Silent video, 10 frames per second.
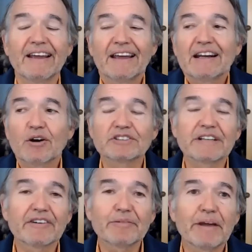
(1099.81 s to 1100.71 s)
And of course,
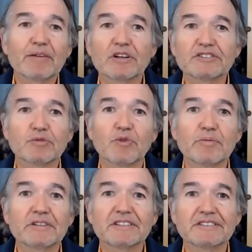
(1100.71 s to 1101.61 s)
every man wants a
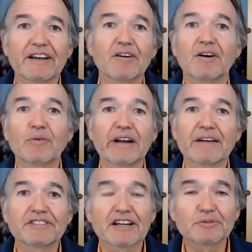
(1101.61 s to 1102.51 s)
woman to say, Oh, I want to have
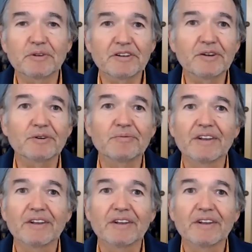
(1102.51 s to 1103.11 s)
sex with you.